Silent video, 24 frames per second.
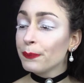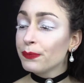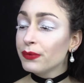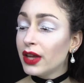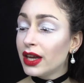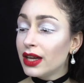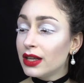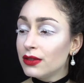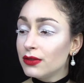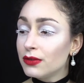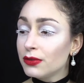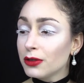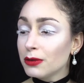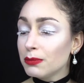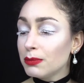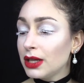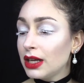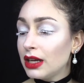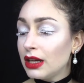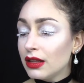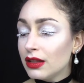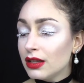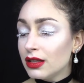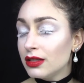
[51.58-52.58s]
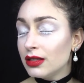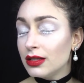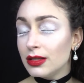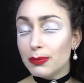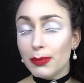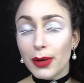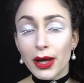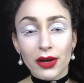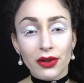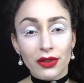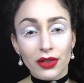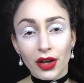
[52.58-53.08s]
And for me, this is
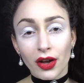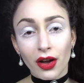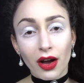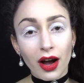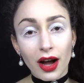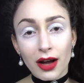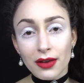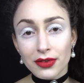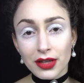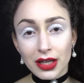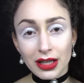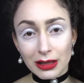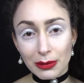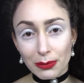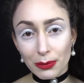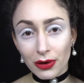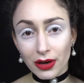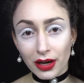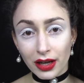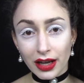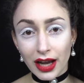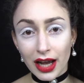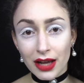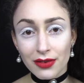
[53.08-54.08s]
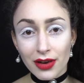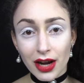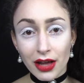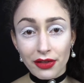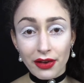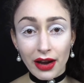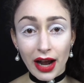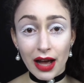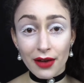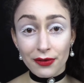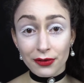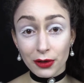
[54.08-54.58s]
better than coffee in the morning. I'd rather
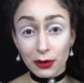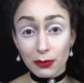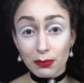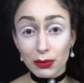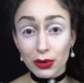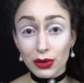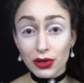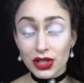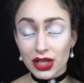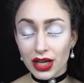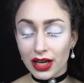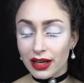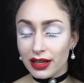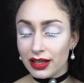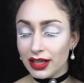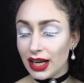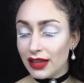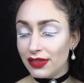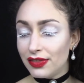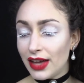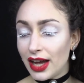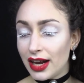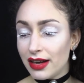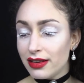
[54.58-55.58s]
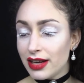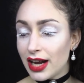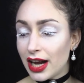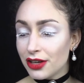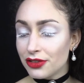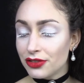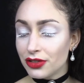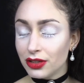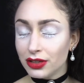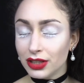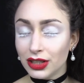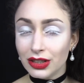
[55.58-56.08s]
have kombucha and get that
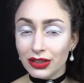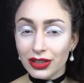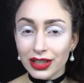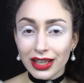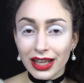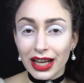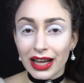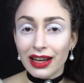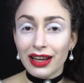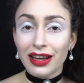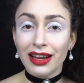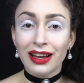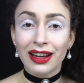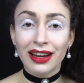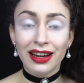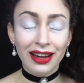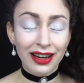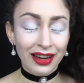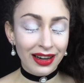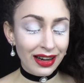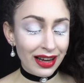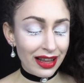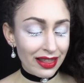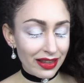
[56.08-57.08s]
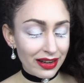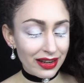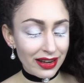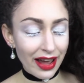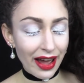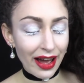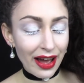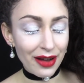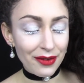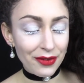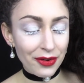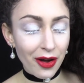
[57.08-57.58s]
natural little kick than to
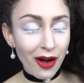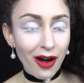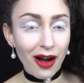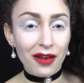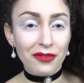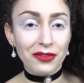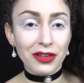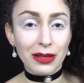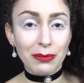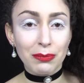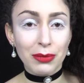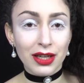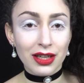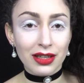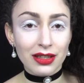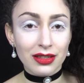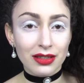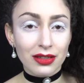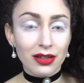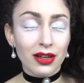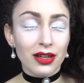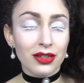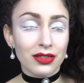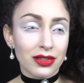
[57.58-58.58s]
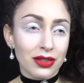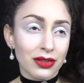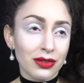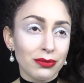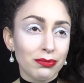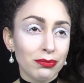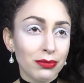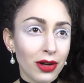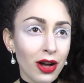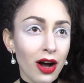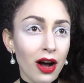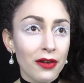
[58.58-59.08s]
have coffee because also
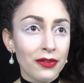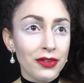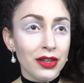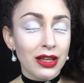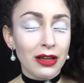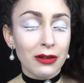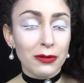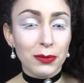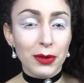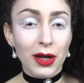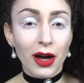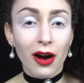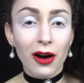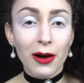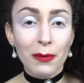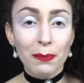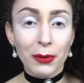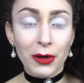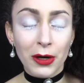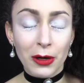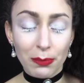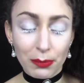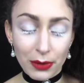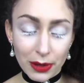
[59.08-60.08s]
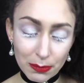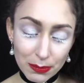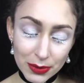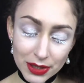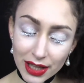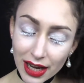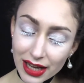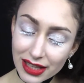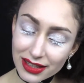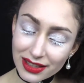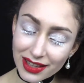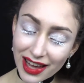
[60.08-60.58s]
coffee gives me heartburn, but
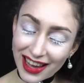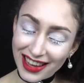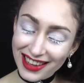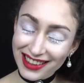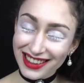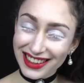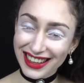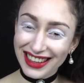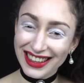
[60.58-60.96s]
besides that,